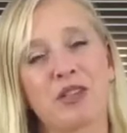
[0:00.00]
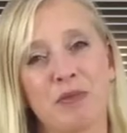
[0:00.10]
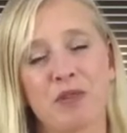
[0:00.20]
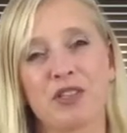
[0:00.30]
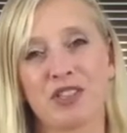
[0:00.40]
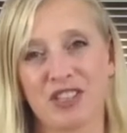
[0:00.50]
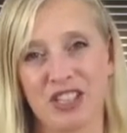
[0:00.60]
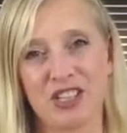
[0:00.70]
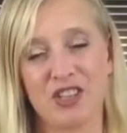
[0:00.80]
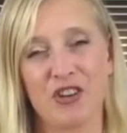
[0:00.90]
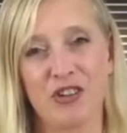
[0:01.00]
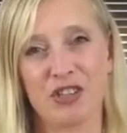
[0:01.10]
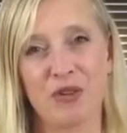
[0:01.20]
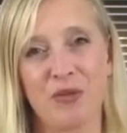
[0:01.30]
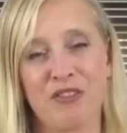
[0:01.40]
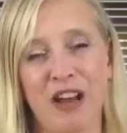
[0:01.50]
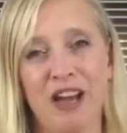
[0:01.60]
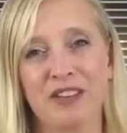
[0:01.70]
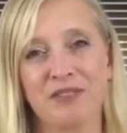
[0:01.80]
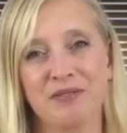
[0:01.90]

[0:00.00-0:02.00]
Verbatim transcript: some of the success stories that we've had,